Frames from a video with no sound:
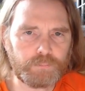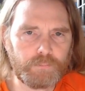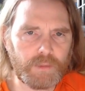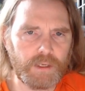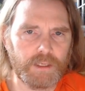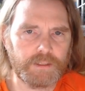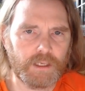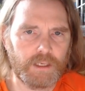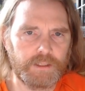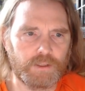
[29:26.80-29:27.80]
and
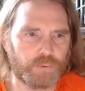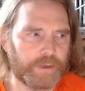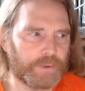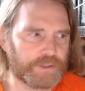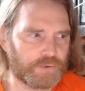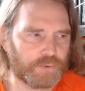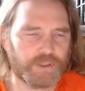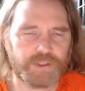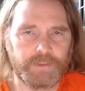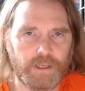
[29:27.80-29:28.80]
uh, you know Great Western Trail,
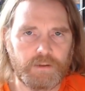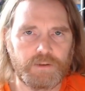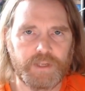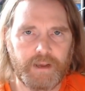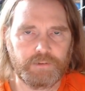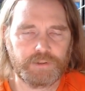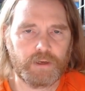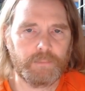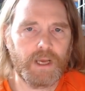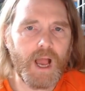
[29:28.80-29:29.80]
some of the others that have
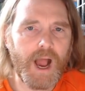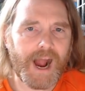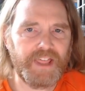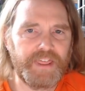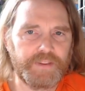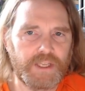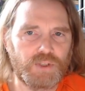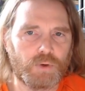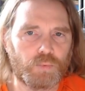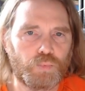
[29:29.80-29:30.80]
autonoma, I think they
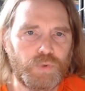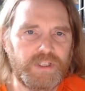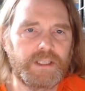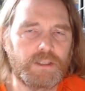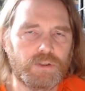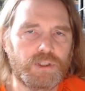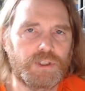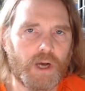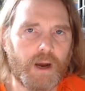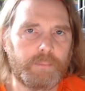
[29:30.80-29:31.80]
do a really good
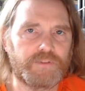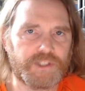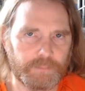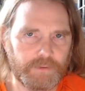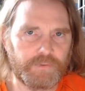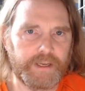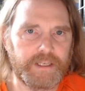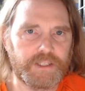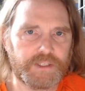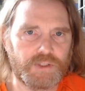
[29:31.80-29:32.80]
job of simplifying
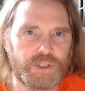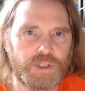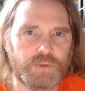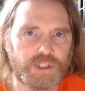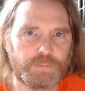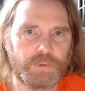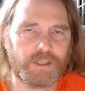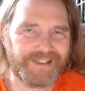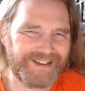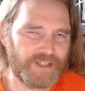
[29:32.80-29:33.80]
it such that you can spend the
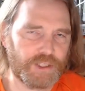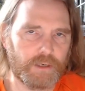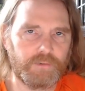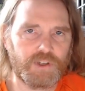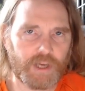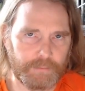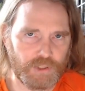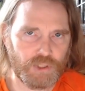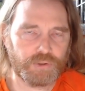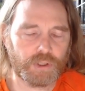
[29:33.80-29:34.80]
lion's share of your time
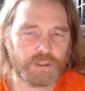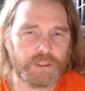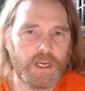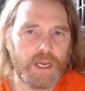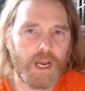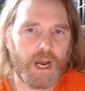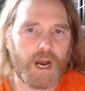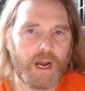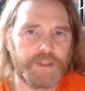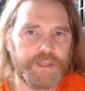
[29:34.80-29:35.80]
on your turn.
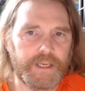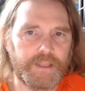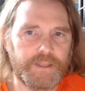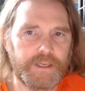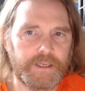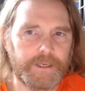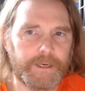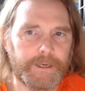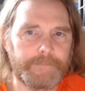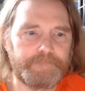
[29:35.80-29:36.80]
Uh, the the
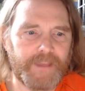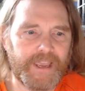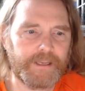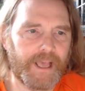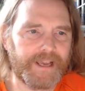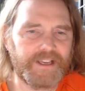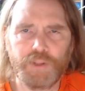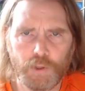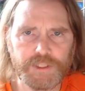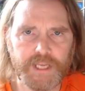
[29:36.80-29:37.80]
uh, AI in
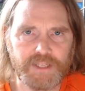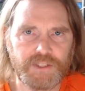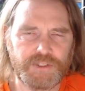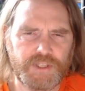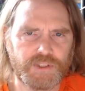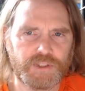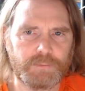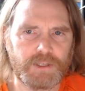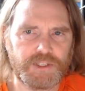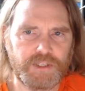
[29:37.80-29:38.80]
those cases doesn't so
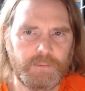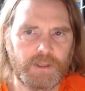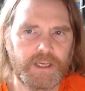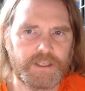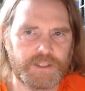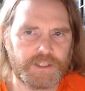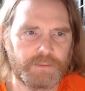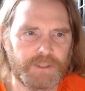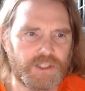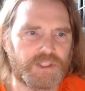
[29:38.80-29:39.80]
much simulate as it
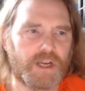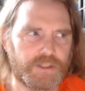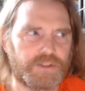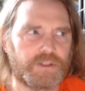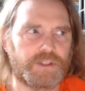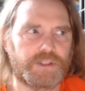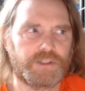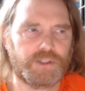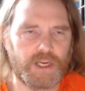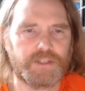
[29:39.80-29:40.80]
simply just cuts to the
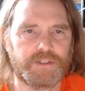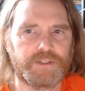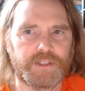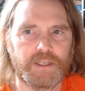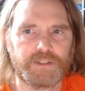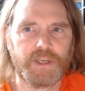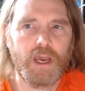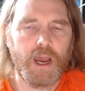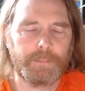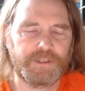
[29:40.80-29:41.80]
chase and says,
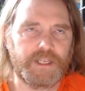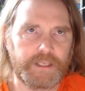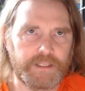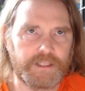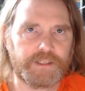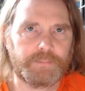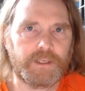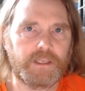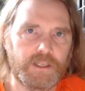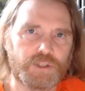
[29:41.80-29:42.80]
pretend I did
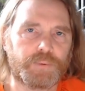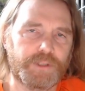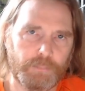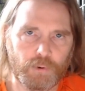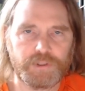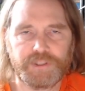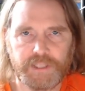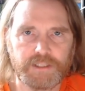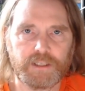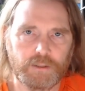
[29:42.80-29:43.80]
something and here's what the board
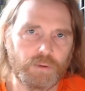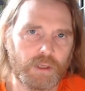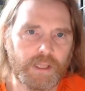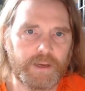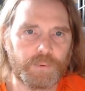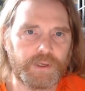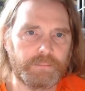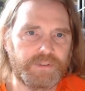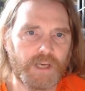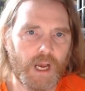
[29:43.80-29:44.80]
state's going to look like when I'm
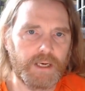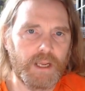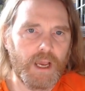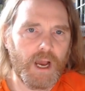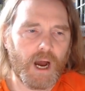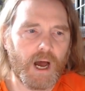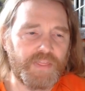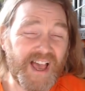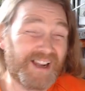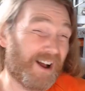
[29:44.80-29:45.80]
done. Uh,
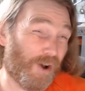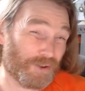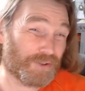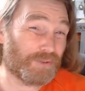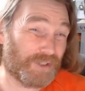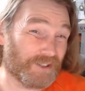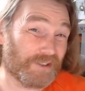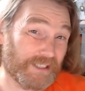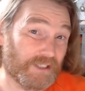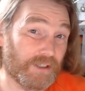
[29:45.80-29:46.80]
that also does
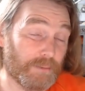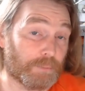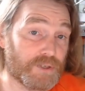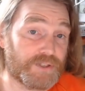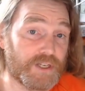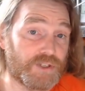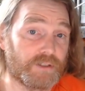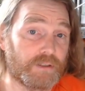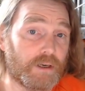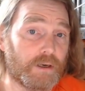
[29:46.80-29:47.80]
lead to
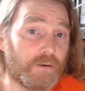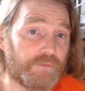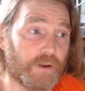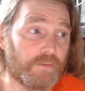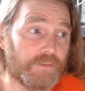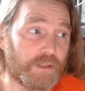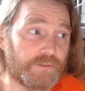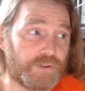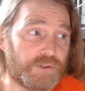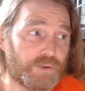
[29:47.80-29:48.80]
imprecision of, of the
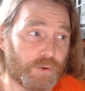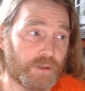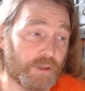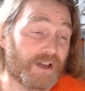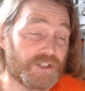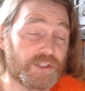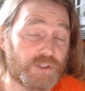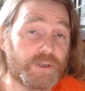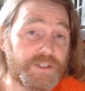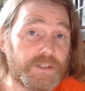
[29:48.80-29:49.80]
cho logic
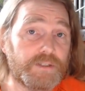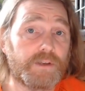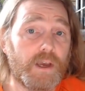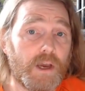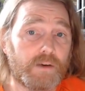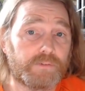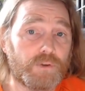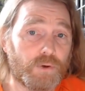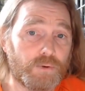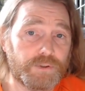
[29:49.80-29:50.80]
choices for
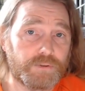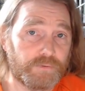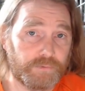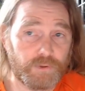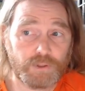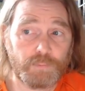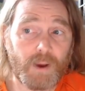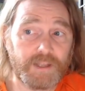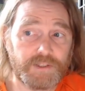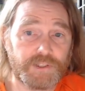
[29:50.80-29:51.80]
those for those
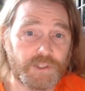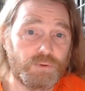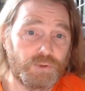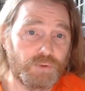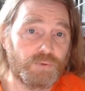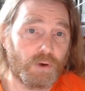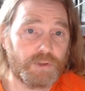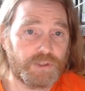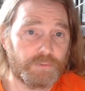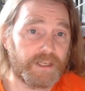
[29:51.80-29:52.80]
bots, and so you do know
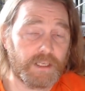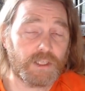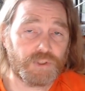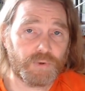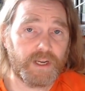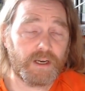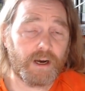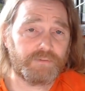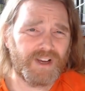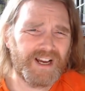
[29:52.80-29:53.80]
that you're making a
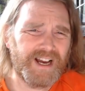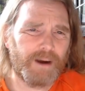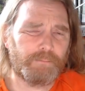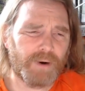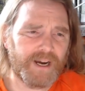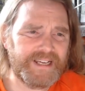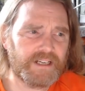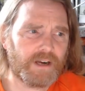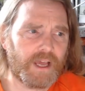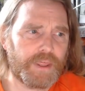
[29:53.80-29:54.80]
trade-off. But
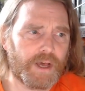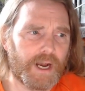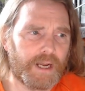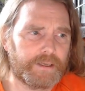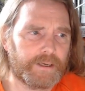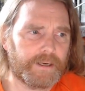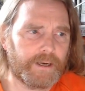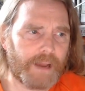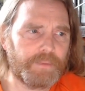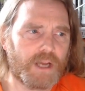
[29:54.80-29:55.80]
here I thought,
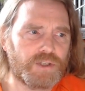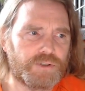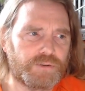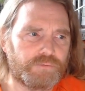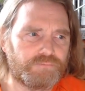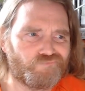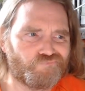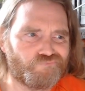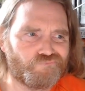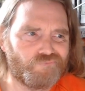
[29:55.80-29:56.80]
I'm not sure
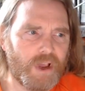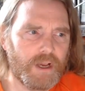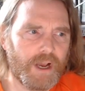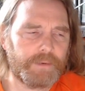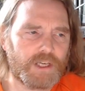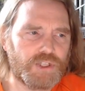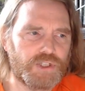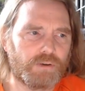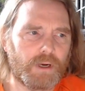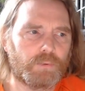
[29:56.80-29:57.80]
I'm not
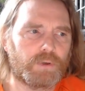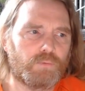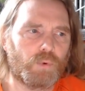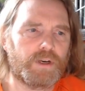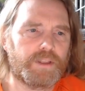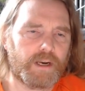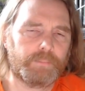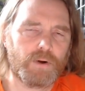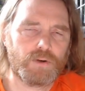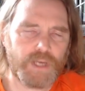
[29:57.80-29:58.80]
sure I would have wanted that
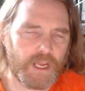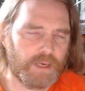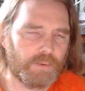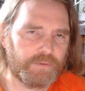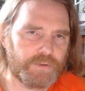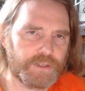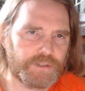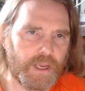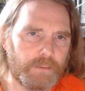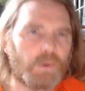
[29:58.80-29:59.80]
approach anyway for this
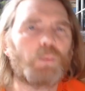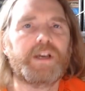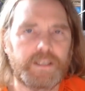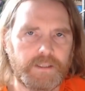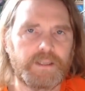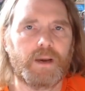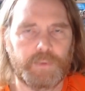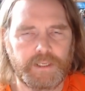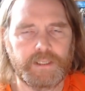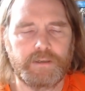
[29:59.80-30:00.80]
game, but we'll get into that when
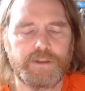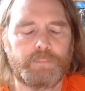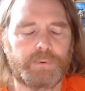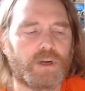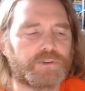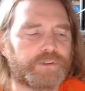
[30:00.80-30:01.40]
I get into the pros.